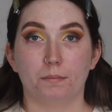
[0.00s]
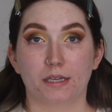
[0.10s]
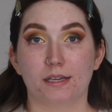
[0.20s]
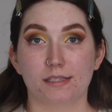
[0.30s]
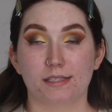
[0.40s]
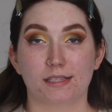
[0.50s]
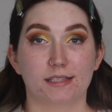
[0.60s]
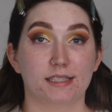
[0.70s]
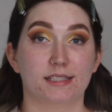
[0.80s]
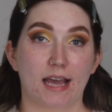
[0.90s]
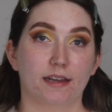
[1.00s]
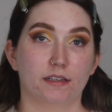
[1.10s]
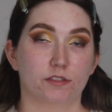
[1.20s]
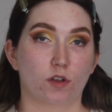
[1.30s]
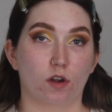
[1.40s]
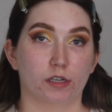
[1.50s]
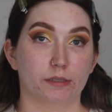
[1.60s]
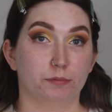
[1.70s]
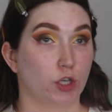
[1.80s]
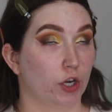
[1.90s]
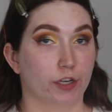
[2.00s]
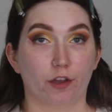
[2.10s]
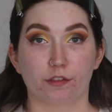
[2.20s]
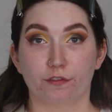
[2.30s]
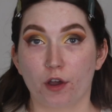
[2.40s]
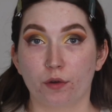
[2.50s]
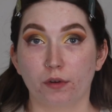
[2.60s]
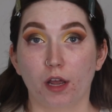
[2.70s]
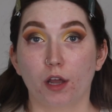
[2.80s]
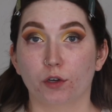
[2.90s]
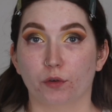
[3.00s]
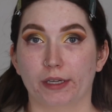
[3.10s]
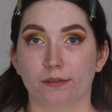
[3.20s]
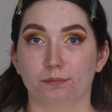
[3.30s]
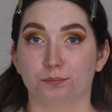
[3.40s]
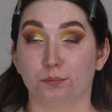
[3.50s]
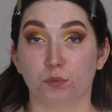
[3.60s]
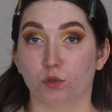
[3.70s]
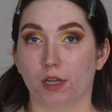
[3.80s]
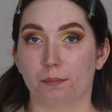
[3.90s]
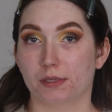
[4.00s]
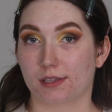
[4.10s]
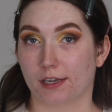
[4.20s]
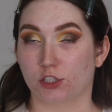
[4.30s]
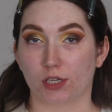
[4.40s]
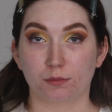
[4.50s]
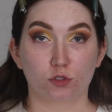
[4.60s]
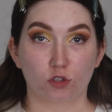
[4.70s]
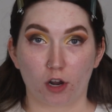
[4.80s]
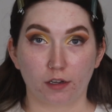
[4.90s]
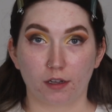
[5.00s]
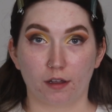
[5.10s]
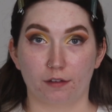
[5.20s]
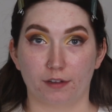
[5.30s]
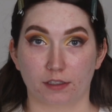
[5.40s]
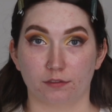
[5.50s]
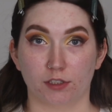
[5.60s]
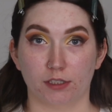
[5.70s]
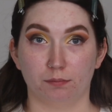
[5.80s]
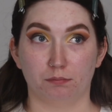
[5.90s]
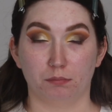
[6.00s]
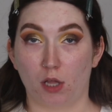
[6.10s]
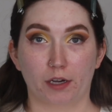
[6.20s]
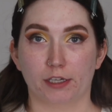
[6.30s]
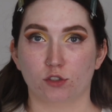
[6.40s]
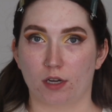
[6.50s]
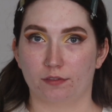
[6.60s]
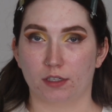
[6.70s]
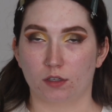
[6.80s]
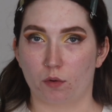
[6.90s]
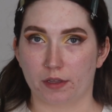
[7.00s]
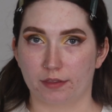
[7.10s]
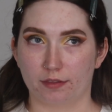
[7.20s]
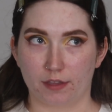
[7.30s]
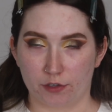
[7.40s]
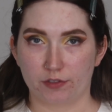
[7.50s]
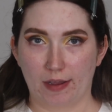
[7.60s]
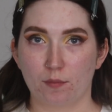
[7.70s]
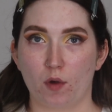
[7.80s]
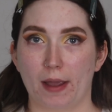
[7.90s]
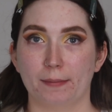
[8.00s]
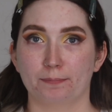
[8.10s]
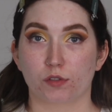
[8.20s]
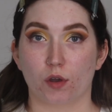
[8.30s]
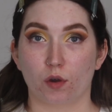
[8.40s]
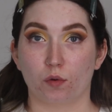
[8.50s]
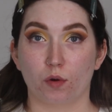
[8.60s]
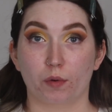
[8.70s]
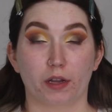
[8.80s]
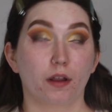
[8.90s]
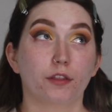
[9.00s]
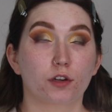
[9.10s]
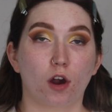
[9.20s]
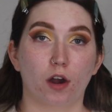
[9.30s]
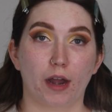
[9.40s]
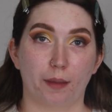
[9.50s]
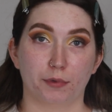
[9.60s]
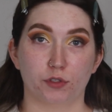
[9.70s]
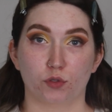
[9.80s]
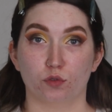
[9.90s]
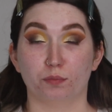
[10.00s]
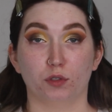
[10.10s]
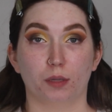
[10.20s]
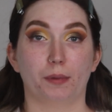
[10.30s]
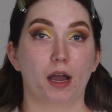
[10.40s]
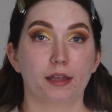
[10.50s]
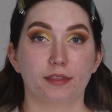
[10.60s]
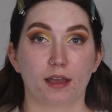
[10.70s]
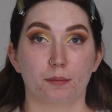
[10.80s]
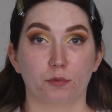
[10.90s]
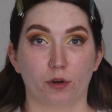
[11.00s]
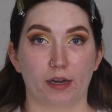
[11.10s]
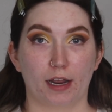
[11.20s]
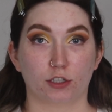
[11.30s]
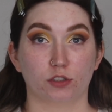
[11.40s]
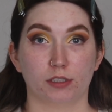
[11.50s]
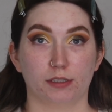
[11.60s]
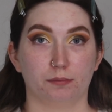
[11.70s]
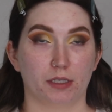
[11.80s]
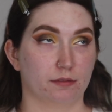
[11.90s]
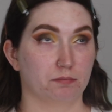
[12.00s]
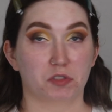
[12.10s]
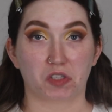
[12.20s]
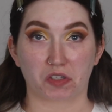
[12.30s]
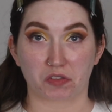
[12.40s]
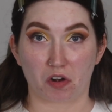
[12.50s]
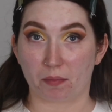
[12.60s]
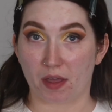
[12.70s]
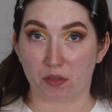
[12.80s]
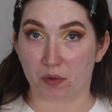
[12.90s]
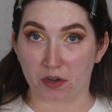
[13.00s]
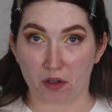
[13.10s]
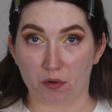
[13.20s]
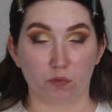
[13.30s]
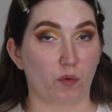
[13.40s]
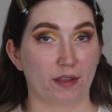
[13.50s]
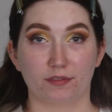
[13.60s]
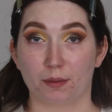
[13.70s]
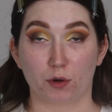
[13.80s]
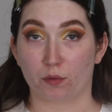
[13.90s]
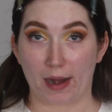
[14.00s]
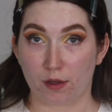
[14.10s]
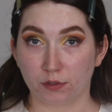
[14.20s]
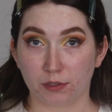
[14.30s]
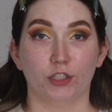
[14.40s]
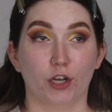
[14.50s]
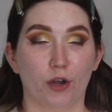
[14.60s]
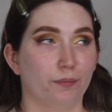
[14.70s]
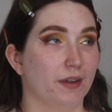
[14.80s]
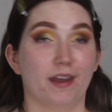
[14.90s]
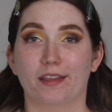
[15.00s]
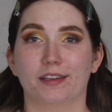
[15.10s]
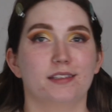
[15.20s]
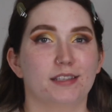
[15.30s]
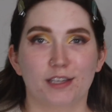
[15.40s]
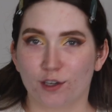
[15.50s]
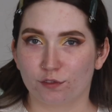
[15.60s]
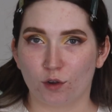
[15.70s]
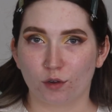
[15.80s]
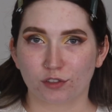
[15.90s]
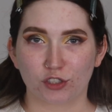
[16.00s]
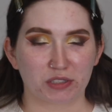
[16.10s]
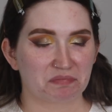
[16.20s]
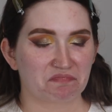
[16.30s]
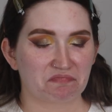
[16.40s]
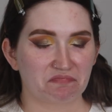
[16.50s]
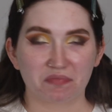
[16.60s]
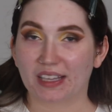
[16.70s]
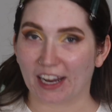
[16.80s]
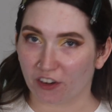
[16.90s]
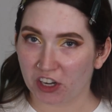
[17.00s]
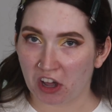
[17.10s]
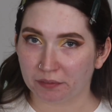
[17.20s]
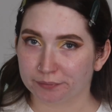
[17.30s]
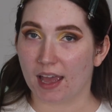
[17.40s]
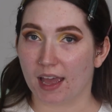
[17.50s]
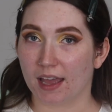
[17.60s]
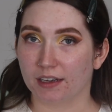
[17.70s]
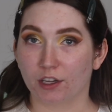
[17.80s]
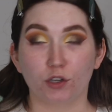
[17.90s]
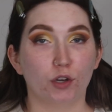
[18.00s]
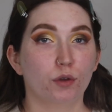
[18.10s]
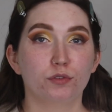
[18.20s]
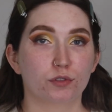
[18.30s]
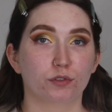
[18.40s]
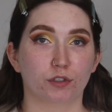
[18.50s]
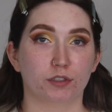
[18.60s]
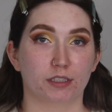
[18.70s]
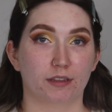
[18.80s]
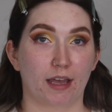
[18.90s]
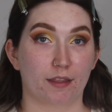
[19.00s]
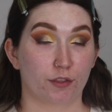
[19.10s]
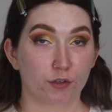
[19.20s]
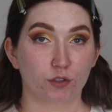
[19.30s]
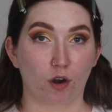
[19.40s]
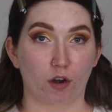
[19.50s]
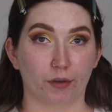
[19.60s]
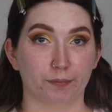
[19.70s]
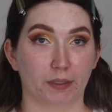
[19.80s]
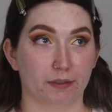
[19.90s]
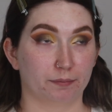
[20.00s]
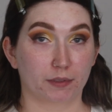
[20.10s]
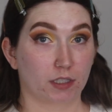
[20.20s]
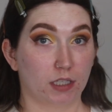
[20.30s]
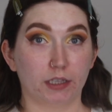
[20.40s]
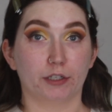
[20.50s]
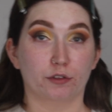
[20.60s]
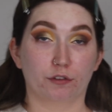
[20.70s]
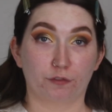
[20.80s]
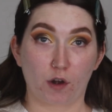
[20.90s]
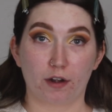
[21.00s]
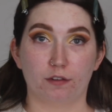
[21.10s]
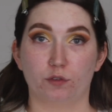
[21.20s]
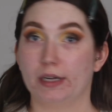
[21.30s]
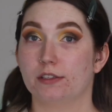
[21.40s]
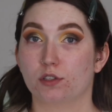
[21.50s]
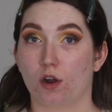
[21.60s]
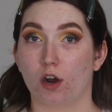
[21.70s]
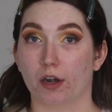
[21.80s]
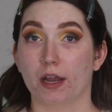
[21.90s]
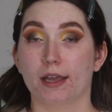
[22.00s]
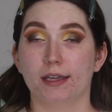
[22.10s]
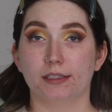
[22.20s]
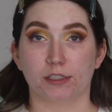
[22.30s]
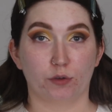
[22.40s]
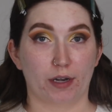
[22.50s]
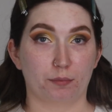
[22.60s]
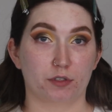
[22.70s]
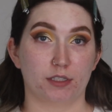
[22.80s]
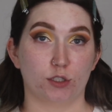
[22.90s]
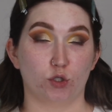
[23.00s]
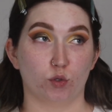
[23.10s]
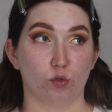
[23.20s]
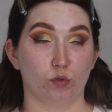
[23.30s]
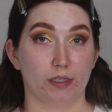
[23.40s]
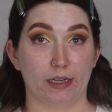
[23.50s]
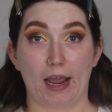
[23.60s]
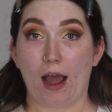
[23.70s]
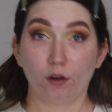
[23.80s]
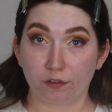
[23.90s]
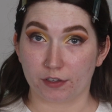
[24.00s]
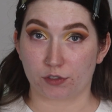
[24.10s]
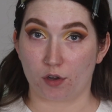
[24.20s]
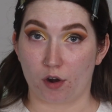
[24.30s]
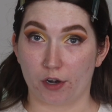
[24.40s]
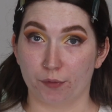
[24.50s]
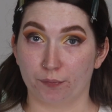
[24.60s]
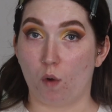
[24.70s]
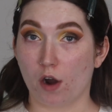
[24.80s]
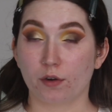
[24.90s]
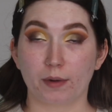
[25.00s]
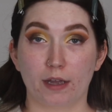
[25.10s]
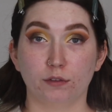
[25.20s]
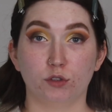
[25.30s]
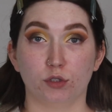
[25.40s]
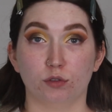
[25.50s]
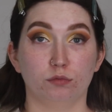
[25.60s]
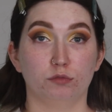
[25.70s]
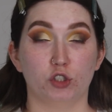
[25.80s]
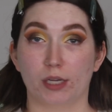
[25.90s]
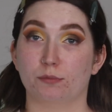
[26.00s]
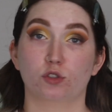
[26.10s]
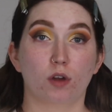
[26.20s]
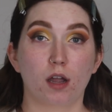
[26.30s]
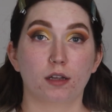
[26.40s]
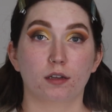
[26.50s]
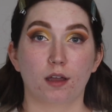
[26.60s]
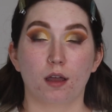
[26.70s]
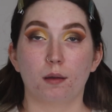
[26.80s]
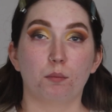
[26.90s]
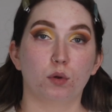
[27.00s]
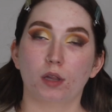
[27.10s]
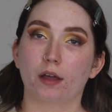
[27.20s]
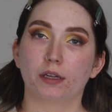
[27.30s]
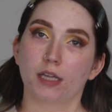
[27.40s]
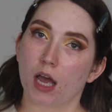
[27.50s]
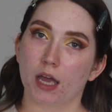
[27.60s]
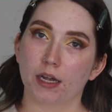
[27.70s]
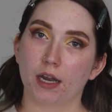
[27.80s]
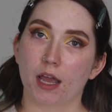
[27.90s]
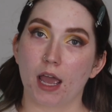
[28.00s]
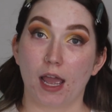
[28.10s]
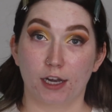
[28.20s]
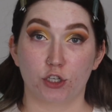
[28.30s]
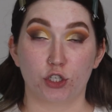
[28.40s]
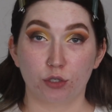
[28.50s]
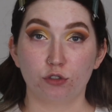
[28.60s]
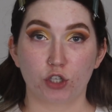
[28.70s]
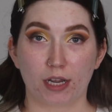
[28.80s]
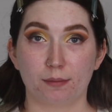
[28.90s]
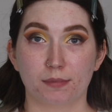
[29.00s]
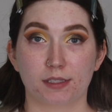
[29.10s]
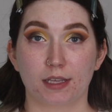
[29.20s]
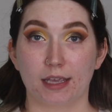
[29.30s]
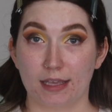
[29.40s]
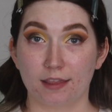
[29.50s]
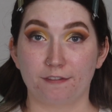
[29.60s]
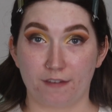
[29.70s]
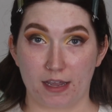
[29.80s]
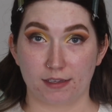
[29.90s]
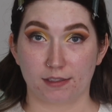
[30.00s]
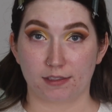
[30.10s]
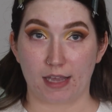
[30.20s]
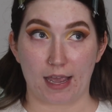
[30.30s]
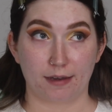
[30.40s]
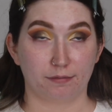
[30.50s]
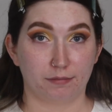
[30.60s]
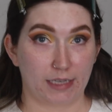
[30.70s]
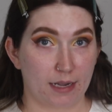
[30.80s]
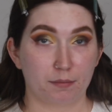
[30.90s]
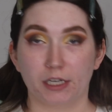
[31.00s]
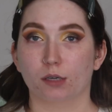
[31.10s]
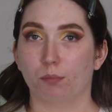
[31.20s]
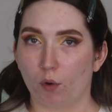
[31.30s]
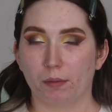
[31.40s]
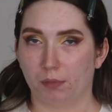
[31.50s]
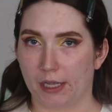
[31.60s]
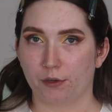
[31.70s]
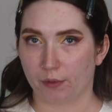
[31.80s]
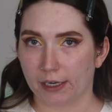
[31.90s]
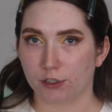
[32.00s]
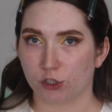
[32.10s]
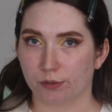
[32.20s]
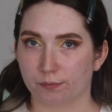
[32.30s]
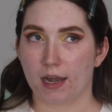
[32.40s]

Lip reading: Because as he sat in his car talking on the phone, Grant pulled up beside James' truck, effectively blocking traffic going their same way. So when another car happened to pull up behind them, Grant actually, like, stuck his arm out the window and waved them around. You know, nothing to see here, folks, just carry on. And no sooner did that third car, like, clear the front of Grant's car, did Grant proceed to get out of his car, walk around to James' truck, pull out a gun, and shoot James in the face at damn near point blank range.